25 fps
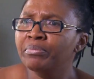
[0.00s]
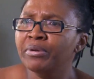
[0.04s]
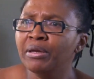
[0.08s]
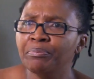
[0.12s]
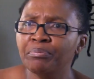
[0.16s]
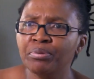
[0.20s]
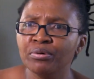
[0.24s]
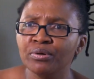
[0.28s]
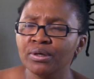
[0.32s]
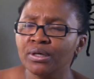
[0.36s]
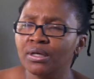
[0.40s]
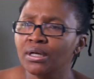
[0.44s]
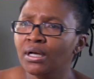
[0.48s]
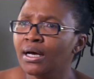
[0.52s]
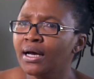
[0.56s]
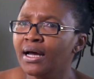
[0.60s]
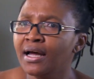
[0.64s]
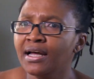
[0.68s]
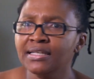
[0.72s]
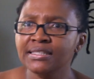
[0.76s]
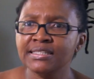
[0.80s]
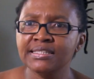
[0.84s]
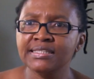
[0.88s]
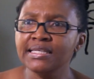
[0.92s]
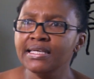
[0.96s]
People
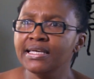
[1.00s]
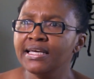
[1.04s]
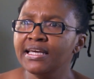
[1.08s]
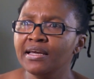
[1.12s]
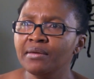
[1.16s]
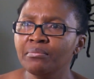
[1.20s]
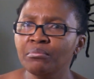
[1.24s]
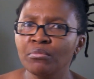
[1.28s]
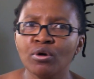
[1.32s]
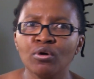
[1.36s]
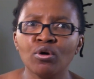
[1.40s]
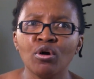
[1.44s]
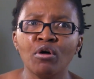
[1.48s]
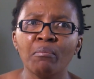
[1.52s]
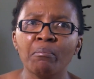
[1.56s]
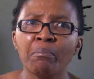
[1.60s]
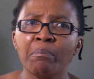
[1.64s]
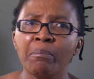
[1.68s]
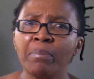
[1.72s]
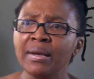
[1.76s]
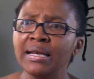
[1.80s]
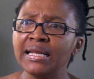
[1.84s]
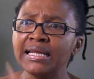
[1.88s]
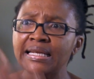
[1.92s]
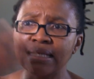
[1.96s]
see him
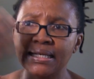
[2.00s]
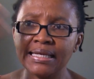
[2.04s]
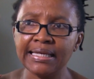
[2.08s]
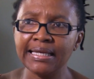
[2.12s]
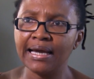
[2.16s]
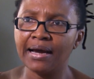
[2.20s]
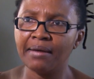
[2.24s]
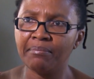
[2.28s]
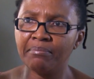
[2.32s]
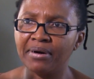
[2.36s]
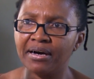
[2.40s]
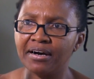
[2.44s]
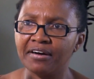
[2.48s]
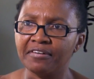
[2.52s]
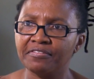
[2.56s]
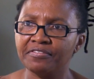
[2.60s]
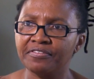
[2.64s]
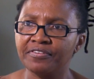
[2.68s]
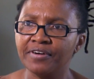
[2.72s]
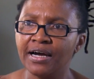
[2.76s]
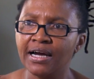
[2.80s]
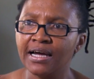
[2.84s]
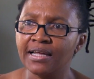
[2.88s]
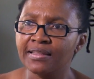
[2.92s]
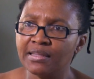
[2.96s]
completely
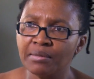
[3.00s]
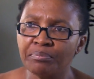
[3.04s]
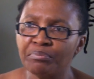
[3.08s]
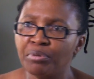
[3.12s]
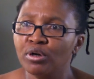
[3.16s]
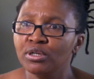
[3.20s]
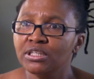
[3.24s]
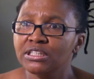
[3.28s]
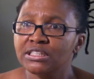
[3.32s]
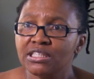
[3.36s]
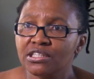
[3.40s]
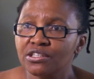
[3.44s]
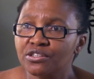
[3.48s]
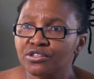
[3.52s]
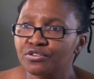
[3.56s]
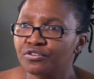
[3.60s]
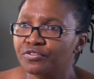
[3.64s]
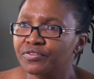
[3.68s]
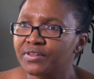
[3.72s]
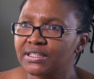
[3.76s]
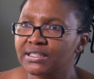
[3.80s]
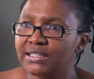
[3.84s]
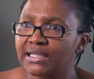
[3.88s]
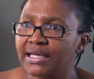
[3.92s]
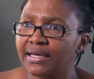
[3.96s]
above the politics
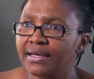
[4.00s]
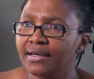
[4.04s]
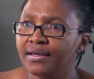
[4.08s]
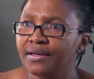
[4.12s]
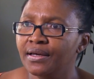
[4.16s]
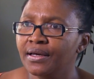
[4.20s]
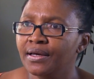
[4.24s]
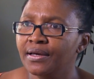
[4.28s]
of the day.